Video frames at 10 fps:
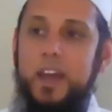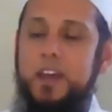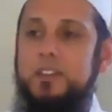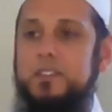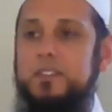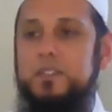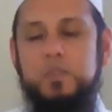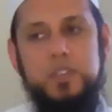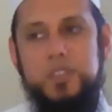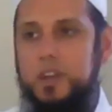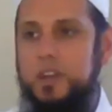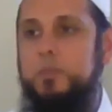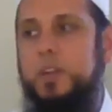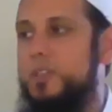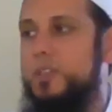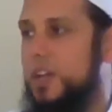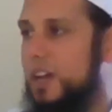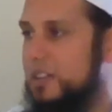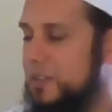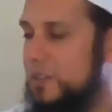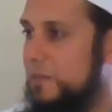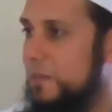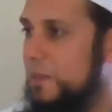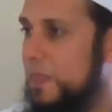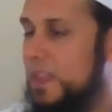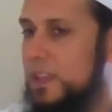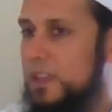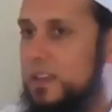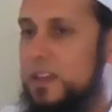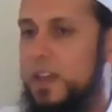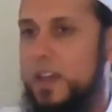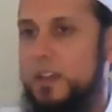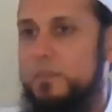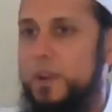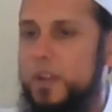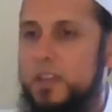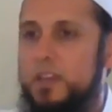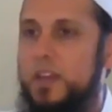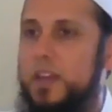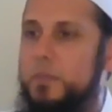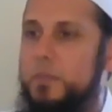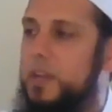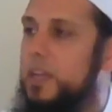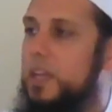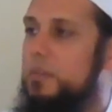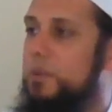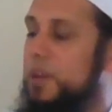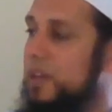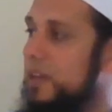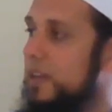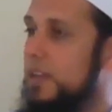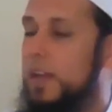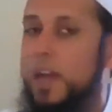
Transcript: And so he started praying salat and praying and praying and praying.